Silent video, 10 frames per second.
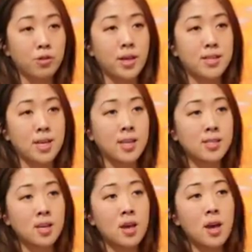that takes
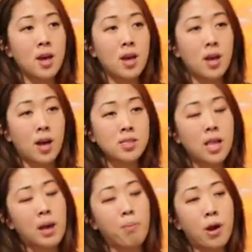a
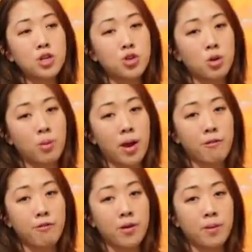slight pressure away
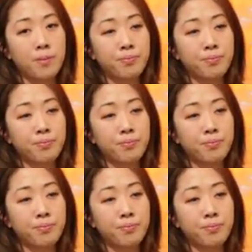from